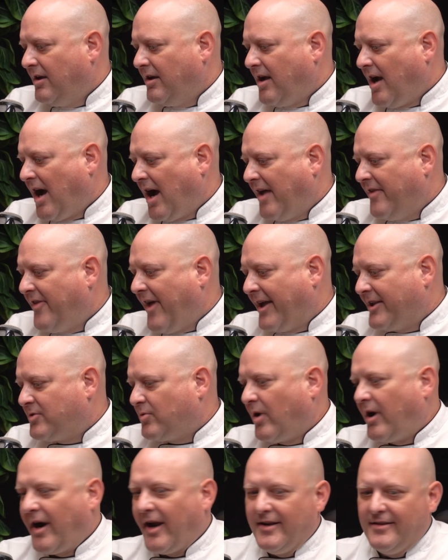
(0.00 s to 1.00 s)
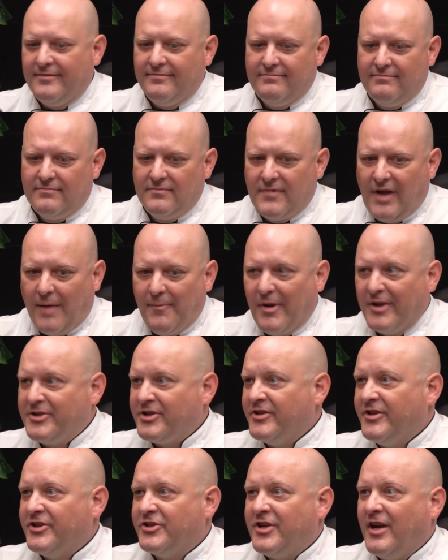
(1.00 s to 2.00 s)
that's where I
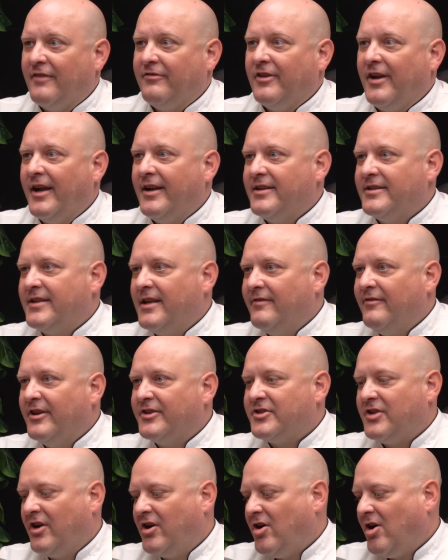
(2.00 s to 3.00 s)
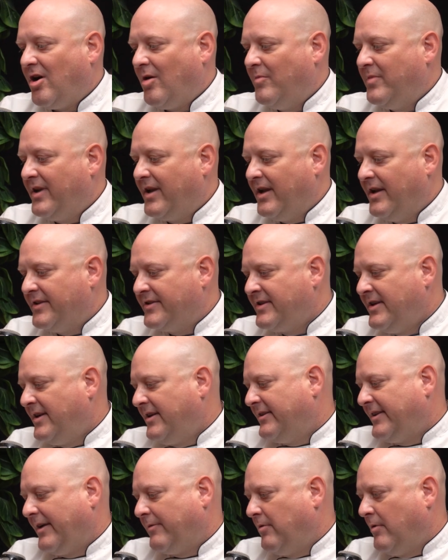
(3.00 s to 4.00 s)
mentioned the chef line is give us a call, because
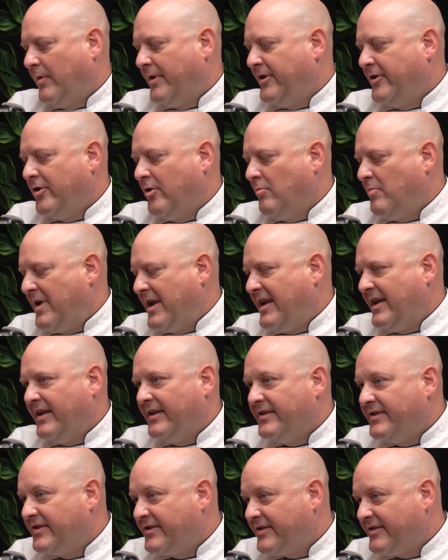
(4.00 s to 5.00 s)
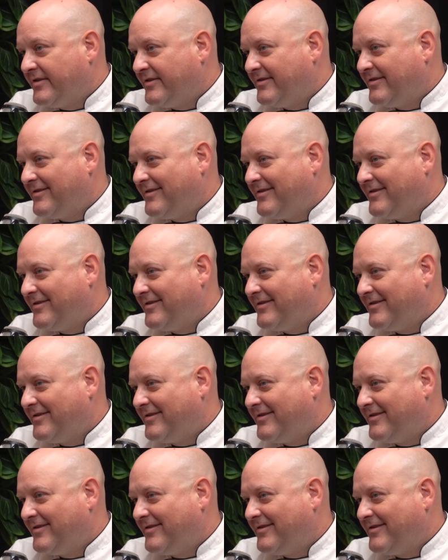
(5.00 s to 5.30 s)
like when we do beans,